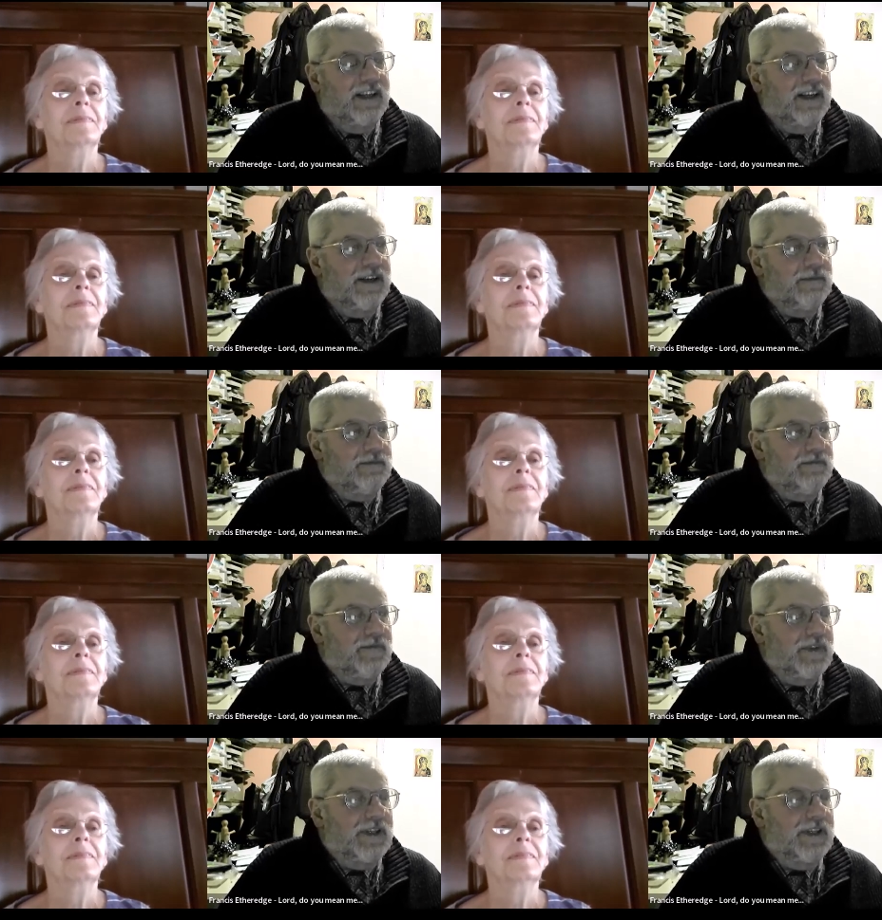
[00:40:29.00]
Speaker 1: um,
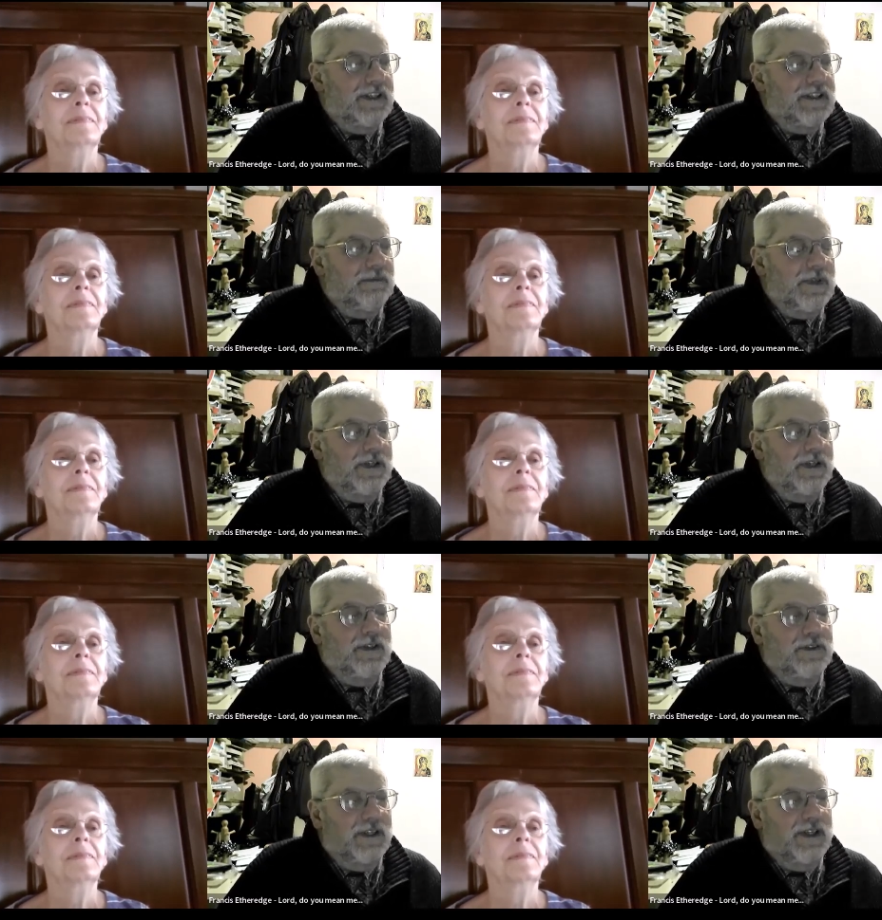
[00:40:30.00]
something
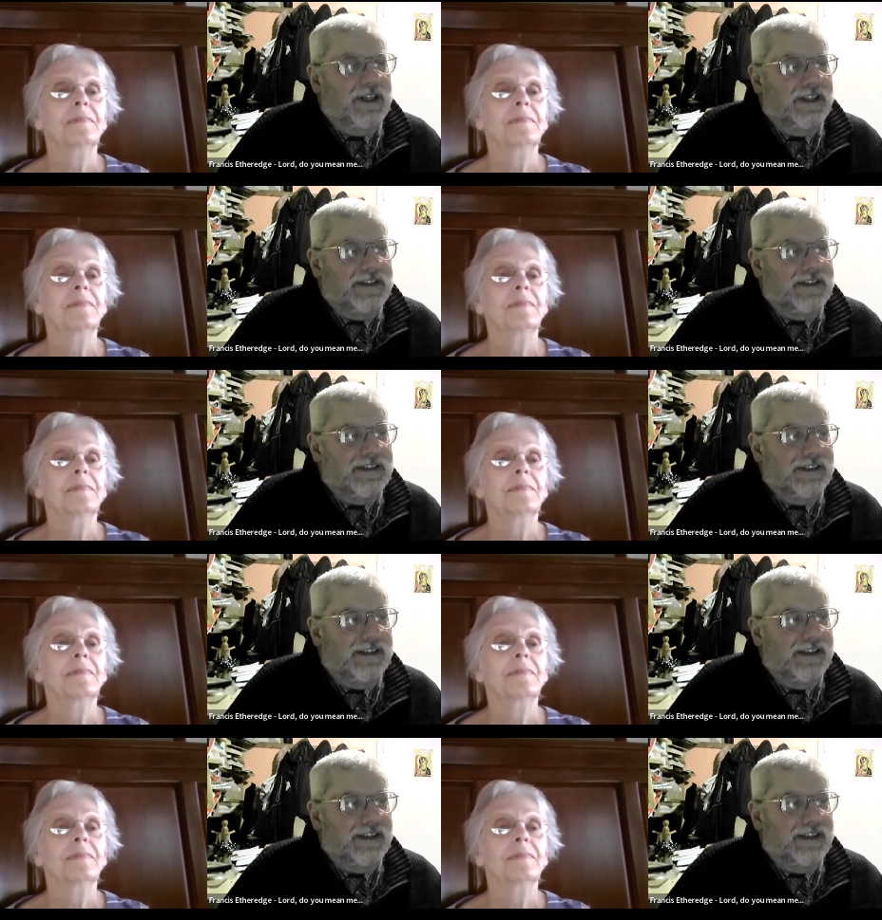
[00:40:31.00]
along the lines,